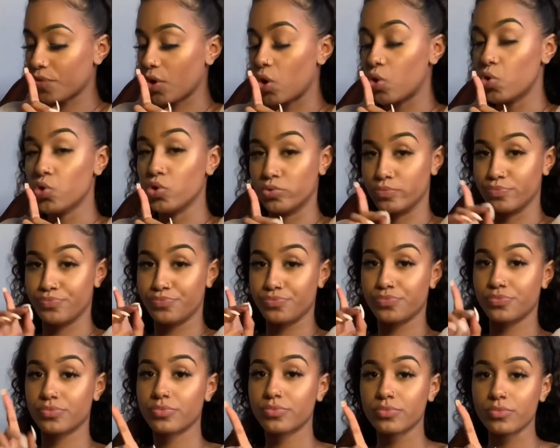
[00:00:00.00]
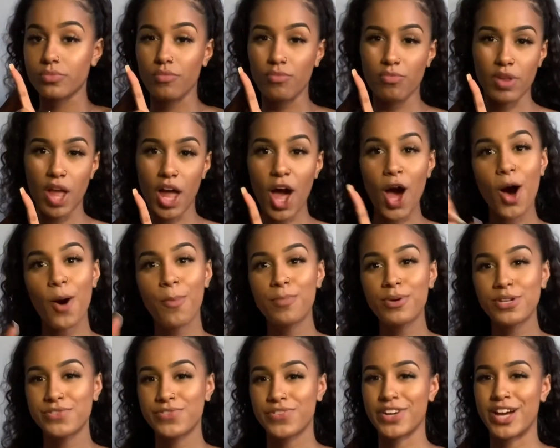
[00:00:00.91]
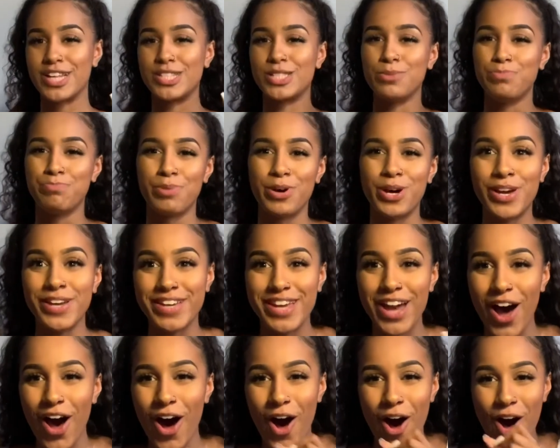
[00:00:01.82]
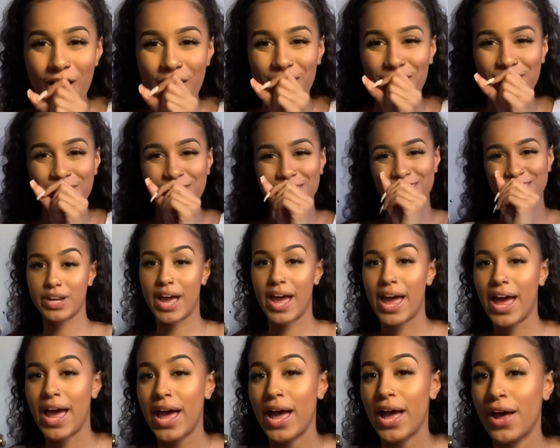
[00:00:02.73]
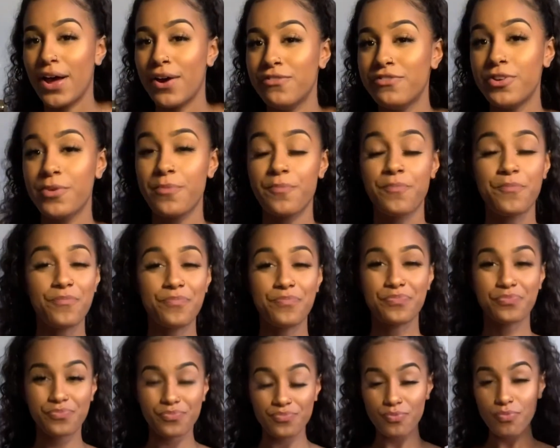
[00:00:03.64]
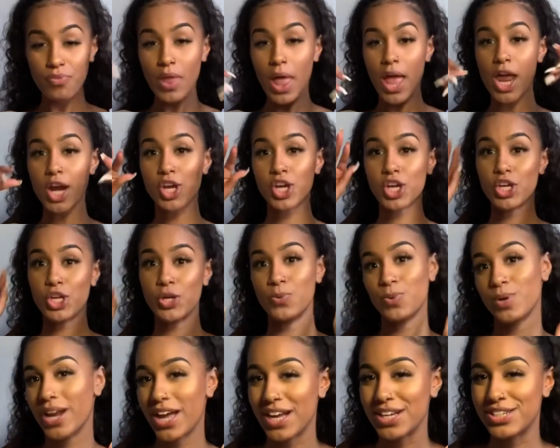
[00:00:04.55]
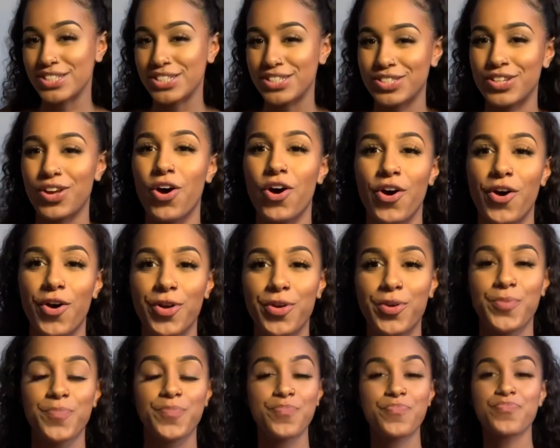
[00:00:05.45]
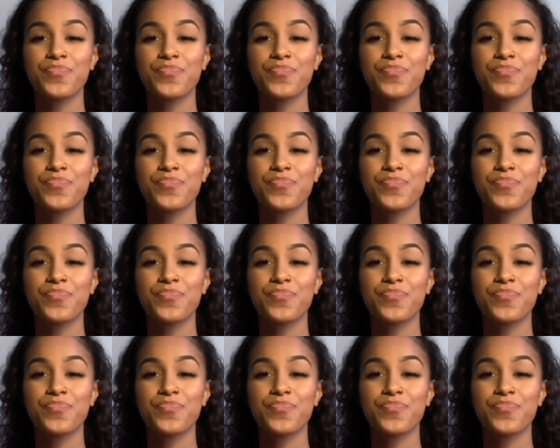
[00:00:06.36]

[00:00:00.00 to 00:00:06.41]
Oh, I almost forgot to put y'all on. I have new lashes on.